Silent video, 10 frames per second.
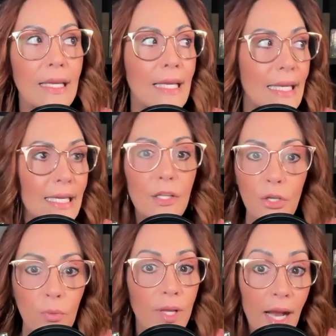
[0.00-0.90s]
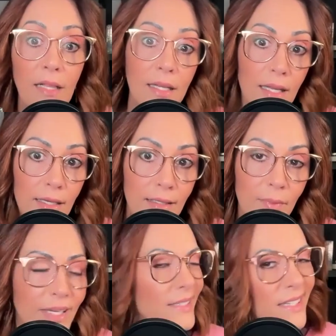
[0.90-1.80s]
in your reality
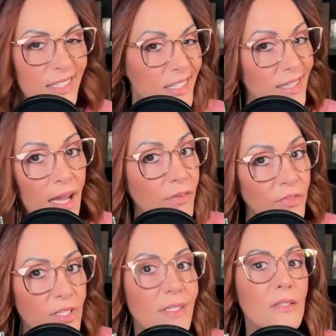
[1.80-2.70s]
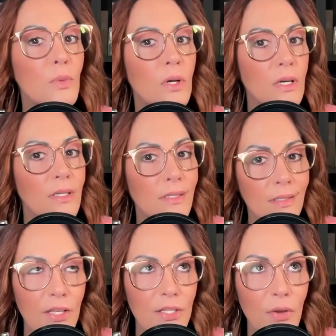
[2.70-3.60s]
because that's just how physics works.
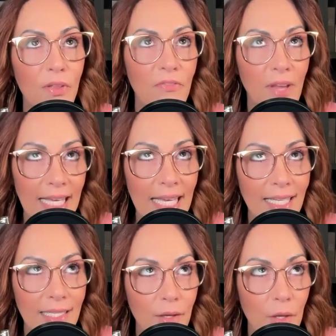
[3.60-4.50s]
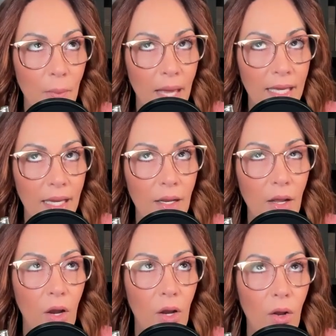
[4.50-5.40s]
So the faking it till you make it
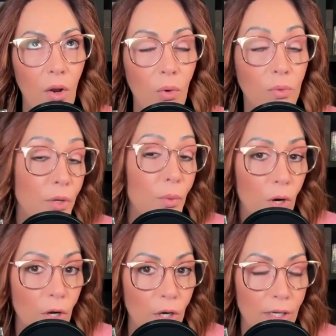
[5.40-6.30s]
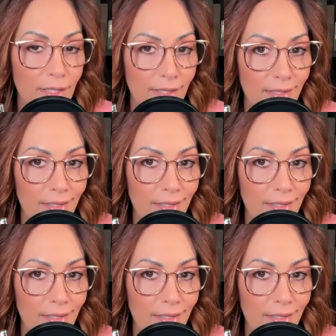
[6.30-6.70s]
only works